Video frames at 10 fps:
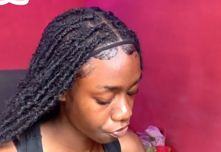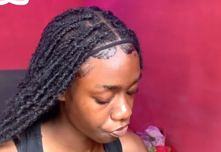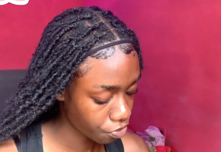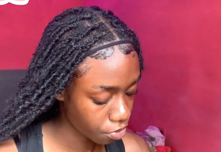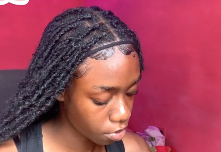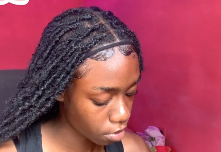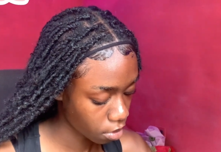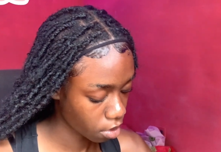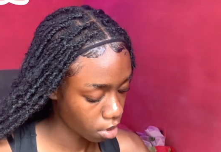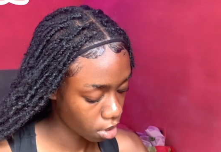
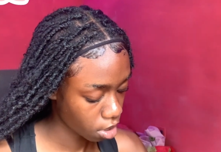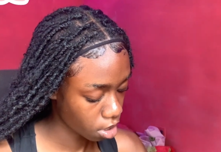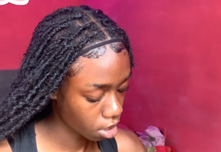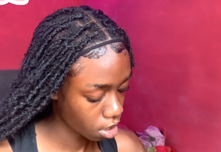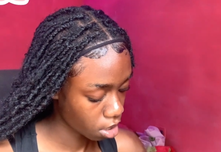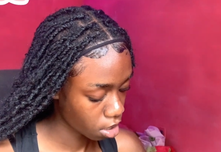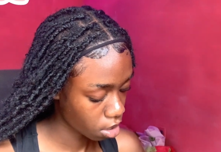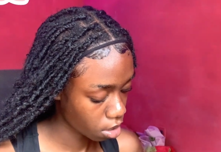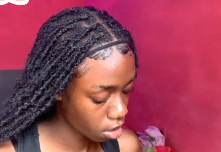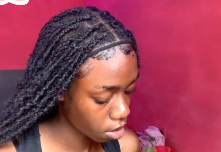Nobody speaks.